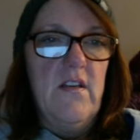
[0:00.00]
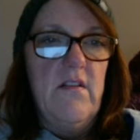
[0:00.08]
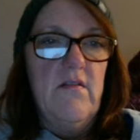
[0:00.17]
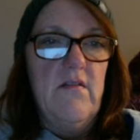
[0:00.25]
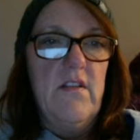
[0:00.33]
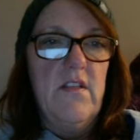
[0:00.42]

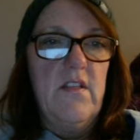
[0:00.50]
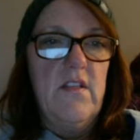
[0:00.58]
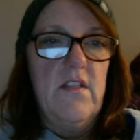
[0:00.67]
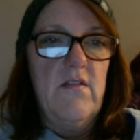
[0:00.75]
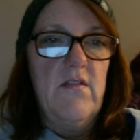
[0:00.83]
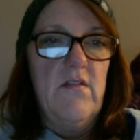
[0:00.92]
1,
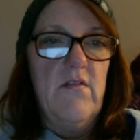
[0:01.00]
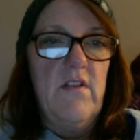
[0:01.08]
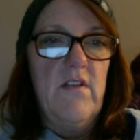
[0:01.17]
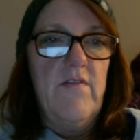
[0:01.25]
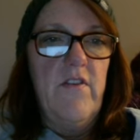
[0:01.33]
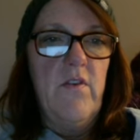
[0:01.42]
2, 3,
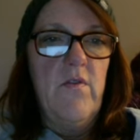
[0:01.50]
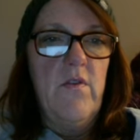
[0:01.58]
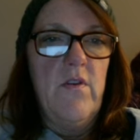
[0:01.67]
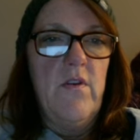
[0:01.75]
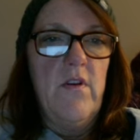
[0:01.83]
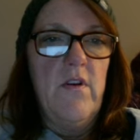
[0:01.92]

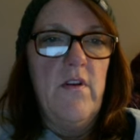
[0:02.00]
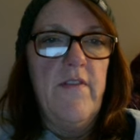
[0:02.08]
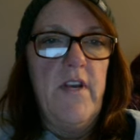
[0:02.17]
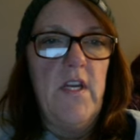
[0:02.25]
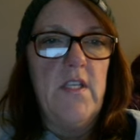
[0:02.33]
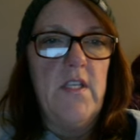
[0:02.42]
4,
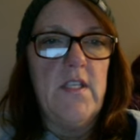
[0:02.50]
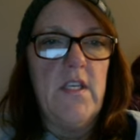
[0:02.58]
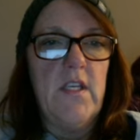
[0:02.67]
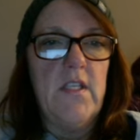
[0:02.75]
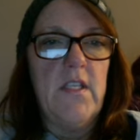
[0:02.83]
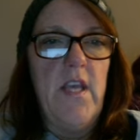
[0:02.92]
5,
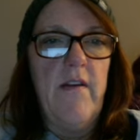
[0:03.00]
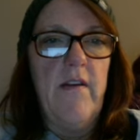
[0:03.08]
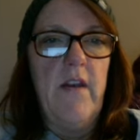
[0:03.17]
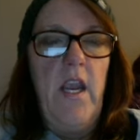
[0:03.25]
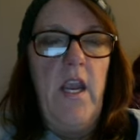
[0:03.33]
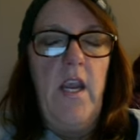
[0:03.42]
6,
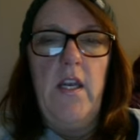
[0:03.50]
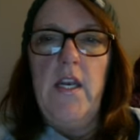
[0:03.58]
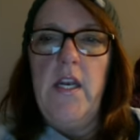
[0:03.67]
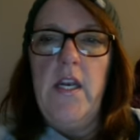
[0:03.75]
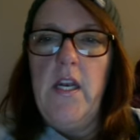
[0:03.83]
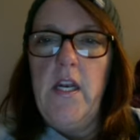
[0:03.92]
7, 8,
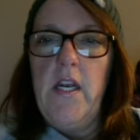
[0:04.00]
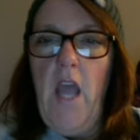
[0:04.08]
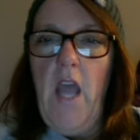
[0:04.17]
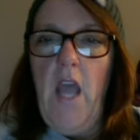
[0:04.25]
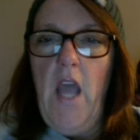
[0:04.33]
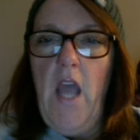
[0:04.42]

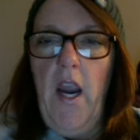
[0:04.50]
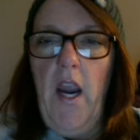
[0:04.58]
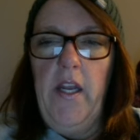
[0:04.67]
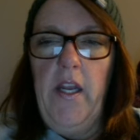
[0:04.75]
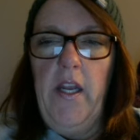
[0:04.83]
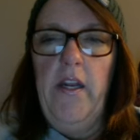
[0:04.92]

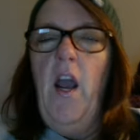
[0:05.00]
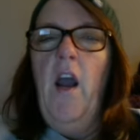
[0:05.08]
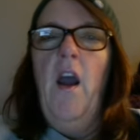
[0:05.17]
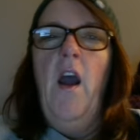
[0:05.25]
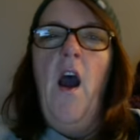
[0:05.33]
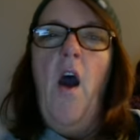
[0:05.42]
9.
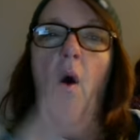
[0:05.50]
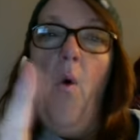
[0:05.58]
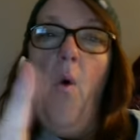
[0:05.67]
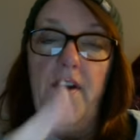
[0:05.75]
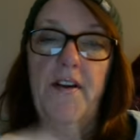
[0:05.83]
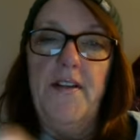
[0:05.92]

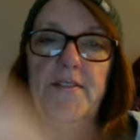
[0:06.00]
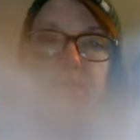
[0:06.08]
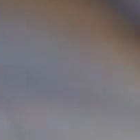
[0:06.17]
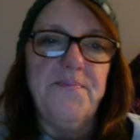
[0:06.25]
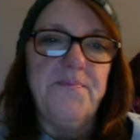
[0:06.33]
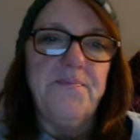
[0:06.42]
Or
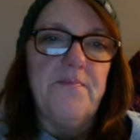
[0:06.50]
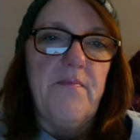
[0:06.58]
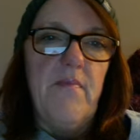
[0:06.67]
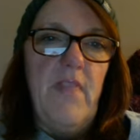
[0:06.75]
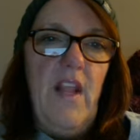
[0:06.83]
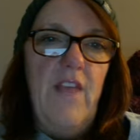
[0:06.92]

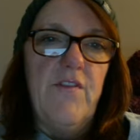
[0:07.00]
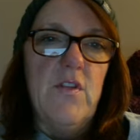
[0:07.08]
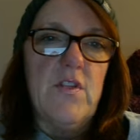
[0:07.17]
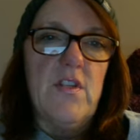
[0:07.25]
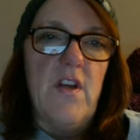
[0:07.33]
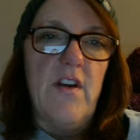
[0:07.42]
if you
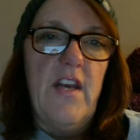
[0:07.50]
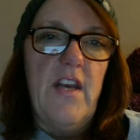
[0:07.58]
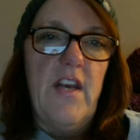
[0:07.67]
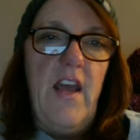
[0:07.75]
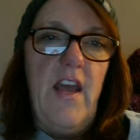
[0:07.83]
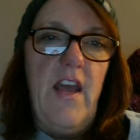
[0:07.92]
started
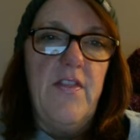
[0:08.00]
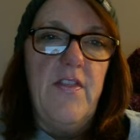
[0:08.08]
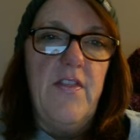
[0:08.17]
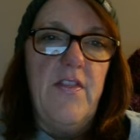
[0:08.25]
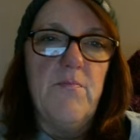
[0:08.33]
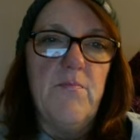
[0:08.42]
at this
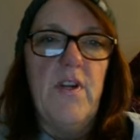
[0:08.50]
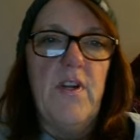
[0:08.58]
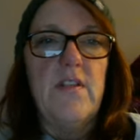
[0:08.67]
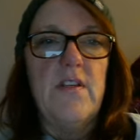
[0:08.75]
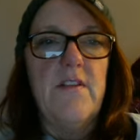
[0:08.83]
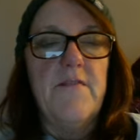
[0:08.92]

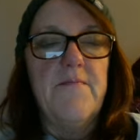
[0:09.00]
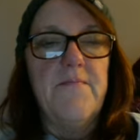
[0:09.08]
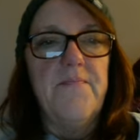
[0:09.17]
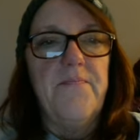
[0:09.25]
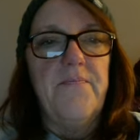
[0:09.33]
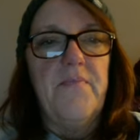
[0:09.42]
point,
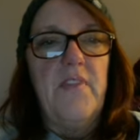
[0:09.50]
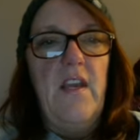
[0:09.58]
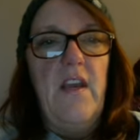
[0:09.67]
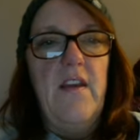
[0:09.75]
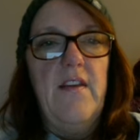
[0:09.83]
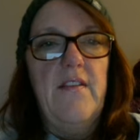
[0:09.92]

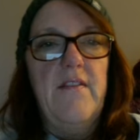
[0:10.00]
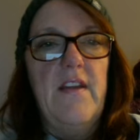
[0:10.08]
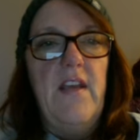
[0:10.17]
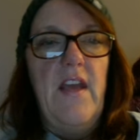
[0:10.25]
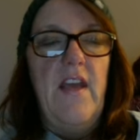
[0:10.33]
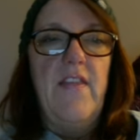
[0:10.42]
okay,
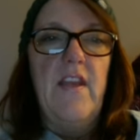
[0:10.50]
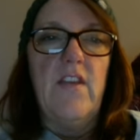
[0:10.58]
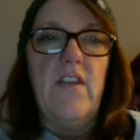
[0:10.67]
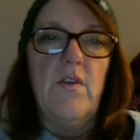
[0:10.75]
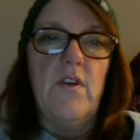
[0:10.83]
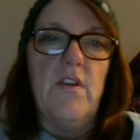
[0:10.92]
and then
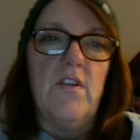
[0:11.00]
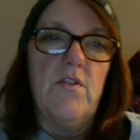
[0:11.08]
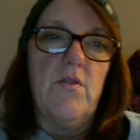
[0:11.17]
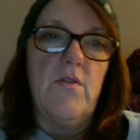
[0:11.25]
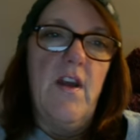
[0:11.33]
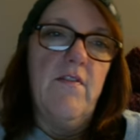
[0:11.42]
you were going to
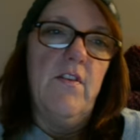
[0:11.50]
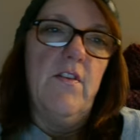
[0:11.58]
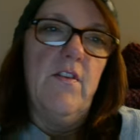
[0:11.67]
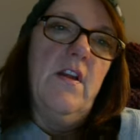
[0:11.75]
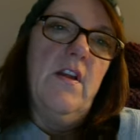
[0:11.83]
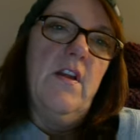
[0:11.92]
travel
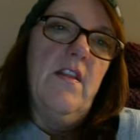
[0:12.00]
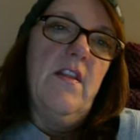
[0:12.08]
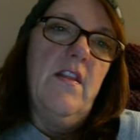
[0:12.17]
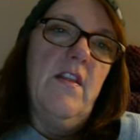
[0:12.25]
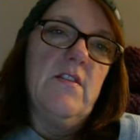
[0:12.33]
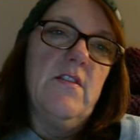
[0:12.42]

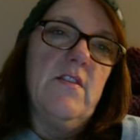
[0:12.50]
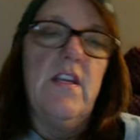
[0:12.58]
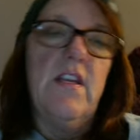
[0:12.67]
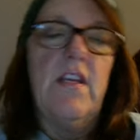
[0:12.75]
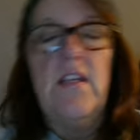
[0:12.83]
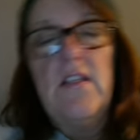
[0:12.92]
this way to
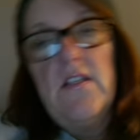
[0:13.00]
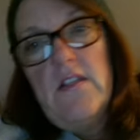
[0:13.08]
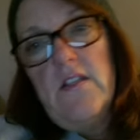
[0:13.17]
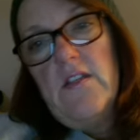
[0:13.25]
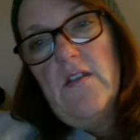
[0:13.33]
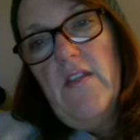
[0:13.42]
get
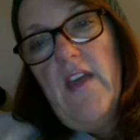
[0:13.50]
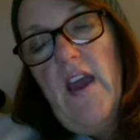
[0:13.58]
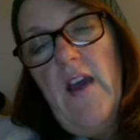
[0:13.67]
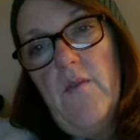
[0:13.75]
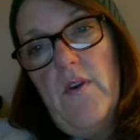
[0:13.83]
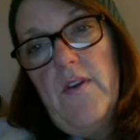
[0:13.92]
to
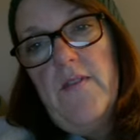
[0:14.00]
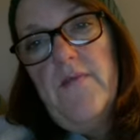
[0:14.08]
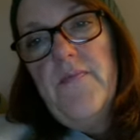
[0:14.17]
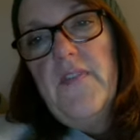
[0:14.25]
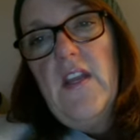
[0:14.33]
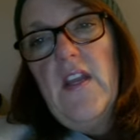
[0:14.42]
that one,
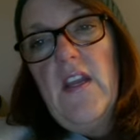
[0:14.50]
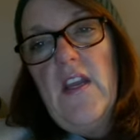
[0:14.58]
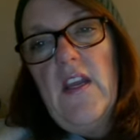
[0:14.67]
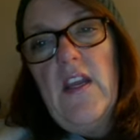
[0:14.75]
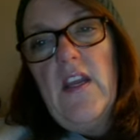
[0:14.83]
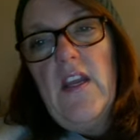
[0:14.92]

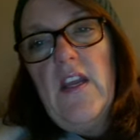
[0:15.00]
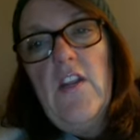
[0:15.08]
your